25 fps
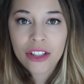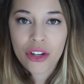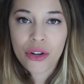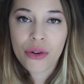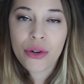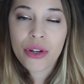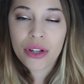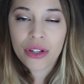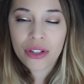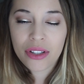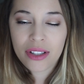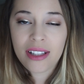New
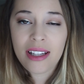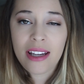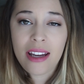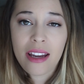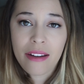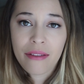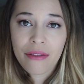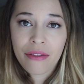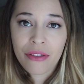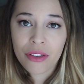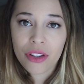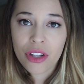Year's
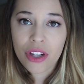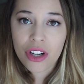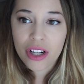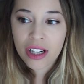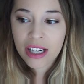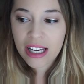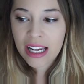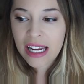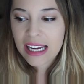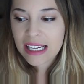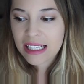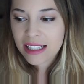Eve
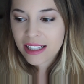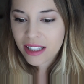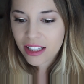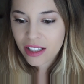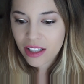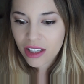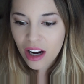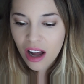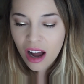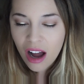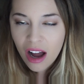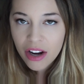look. It's
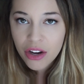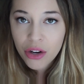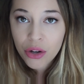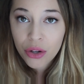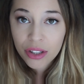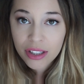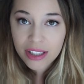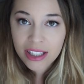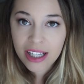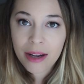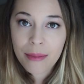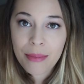not
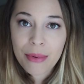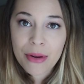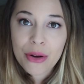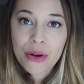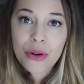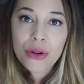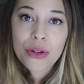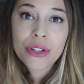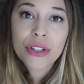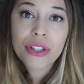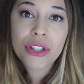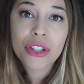your
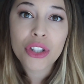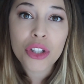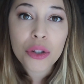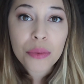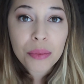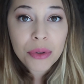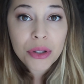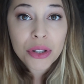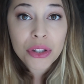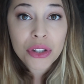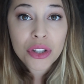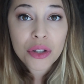typical
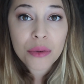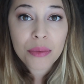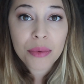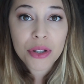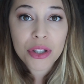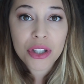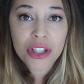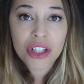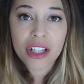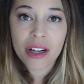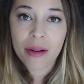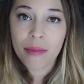super
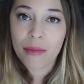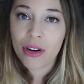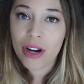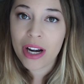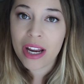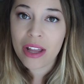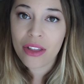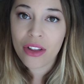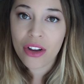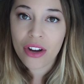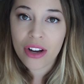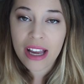
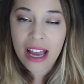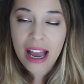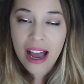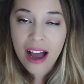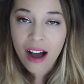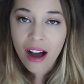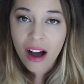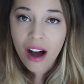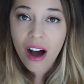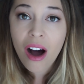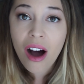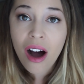shimmery look
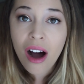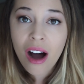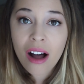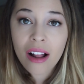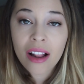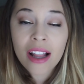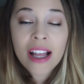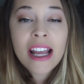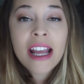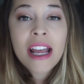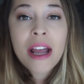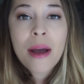at
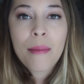all,